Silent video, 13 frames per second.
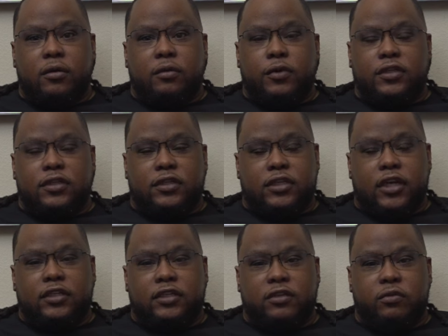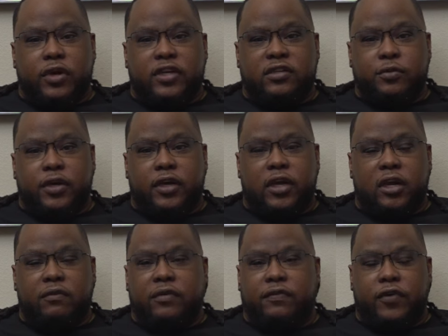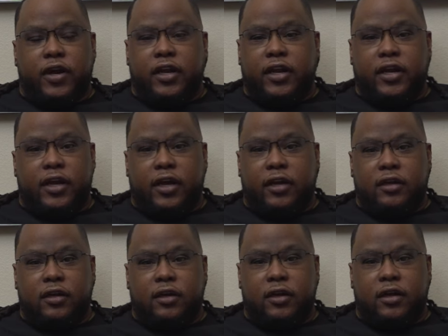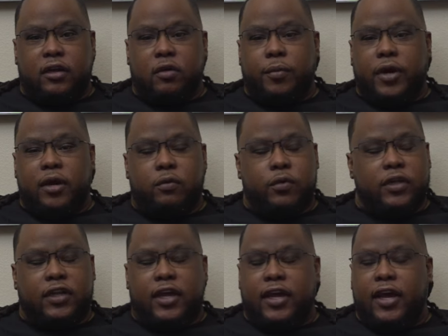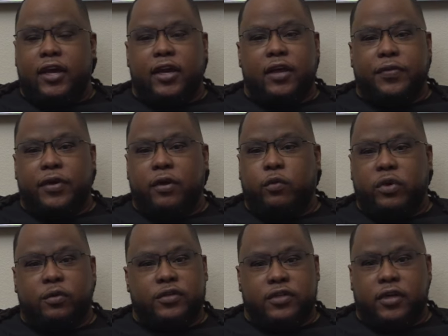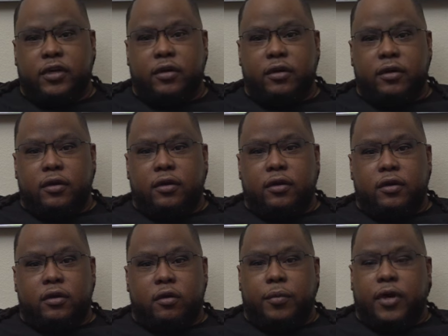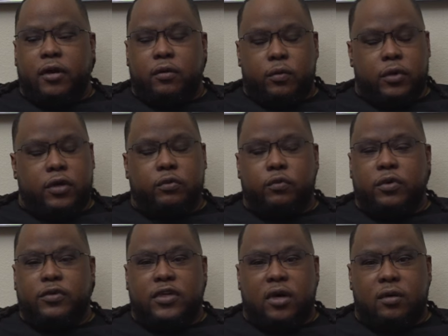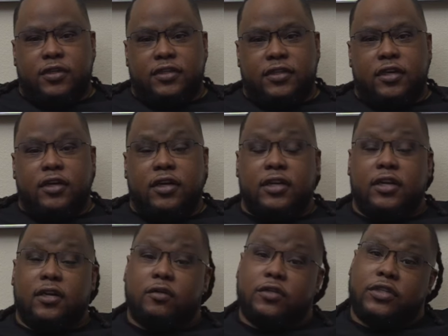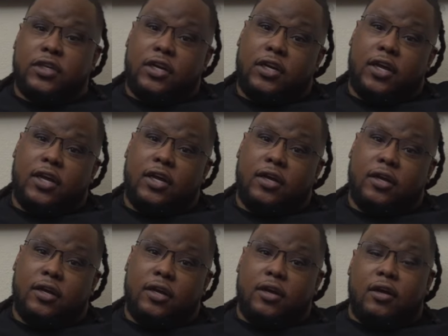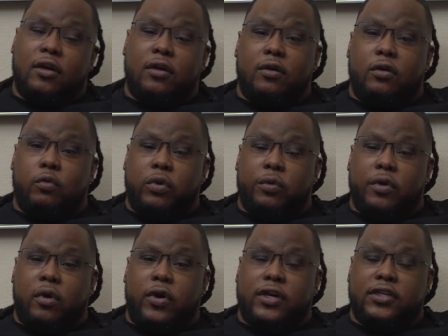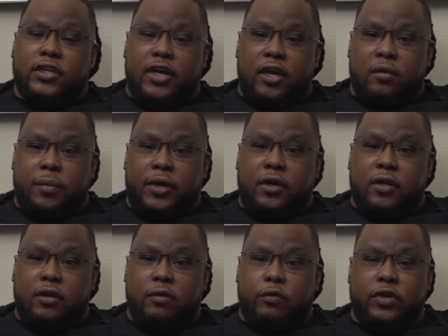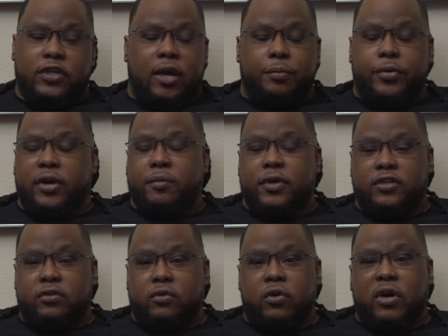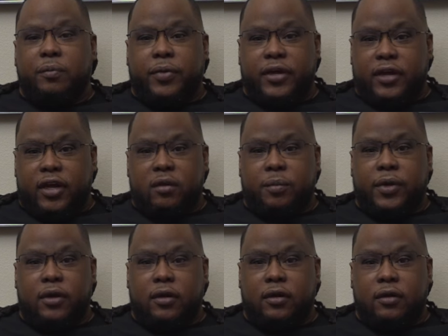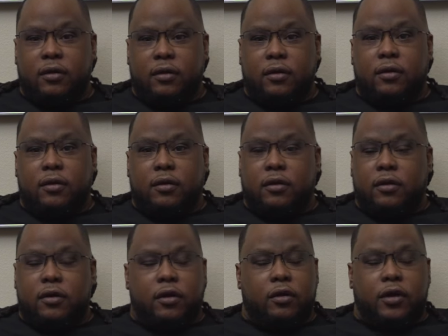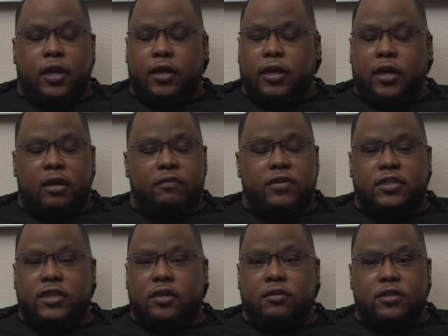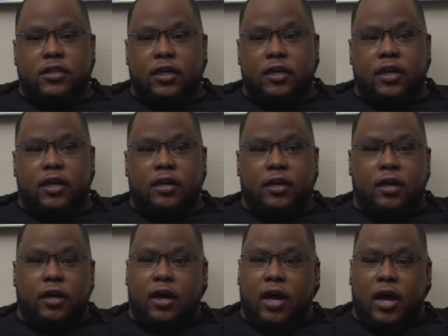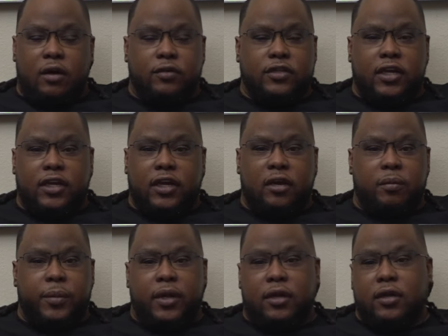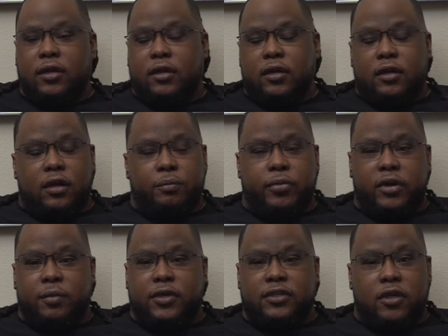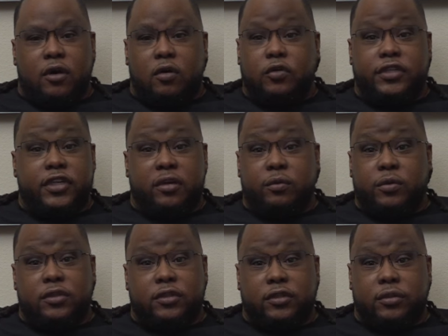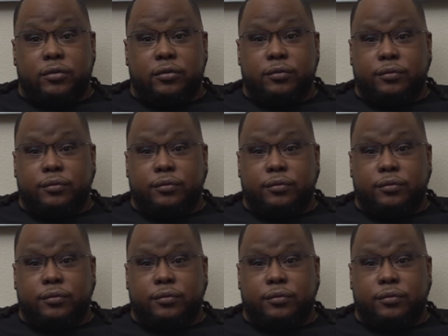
which is Texas Raceway, every Friday night. No right. matter what they had out there, we was there. No matter what, we was always there. And then on Sunday, we would go out to Yellow Belly, which I pretty much grew up at Yellow Belly. Okay. You know, yeah. like every single Sunday, I was at Yellow Belly, and pretty much the whole city was too.